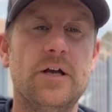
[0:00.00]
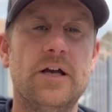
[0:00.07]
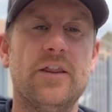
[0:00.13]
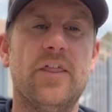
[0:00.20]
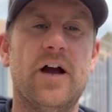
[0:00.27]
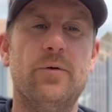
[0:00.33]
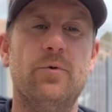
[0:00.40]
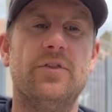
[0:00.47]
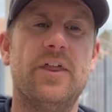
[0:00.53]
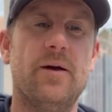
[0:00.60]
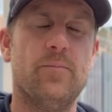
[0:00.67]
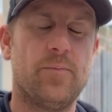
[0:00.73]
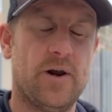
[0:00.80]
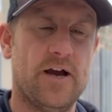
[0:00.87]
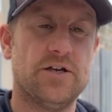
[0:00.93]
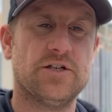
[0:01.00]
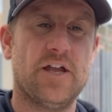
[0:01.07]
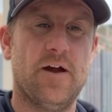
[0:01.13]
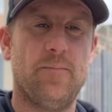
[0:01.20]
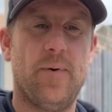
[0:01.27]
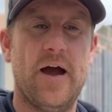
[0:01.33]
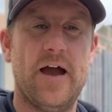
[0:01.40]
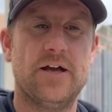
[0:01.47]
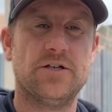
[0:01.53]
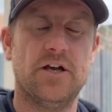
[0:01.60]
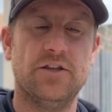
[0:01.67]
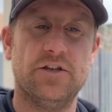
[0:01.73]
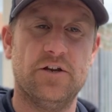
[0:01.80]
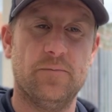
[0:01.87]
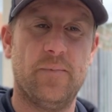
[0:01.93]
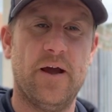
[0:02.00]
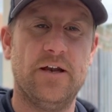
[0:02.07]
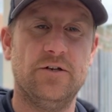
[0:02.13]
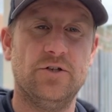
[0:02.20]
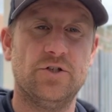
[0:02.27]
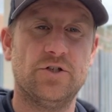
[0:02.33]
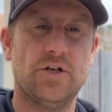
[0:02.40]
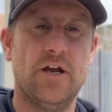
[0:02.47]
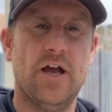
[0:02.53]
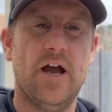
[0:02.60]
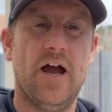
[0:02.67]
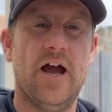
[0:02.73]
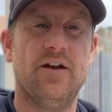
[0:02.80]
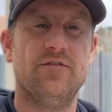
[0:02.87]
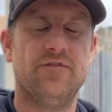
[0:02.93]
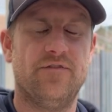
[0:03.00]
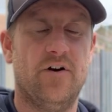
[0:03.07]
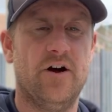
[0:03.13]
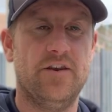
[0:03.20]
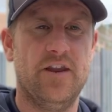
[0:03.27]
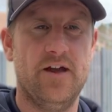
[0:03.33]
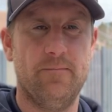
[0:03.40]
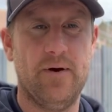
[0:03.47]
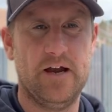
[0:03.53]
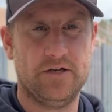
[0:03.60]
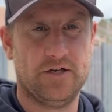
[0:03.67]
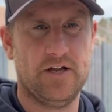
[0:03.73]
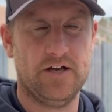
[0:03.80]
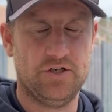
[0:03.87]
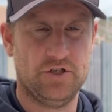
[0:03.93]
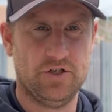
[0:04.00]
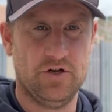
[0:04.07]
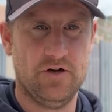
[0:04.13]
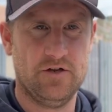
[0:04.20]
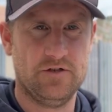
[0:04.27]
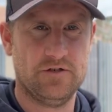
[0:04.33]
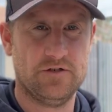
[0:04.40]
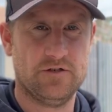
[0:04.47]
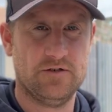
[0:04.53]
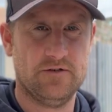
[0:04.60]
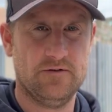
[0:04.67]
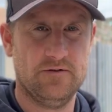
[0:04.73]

They would then place their bags under the bench and find their matchday shirts.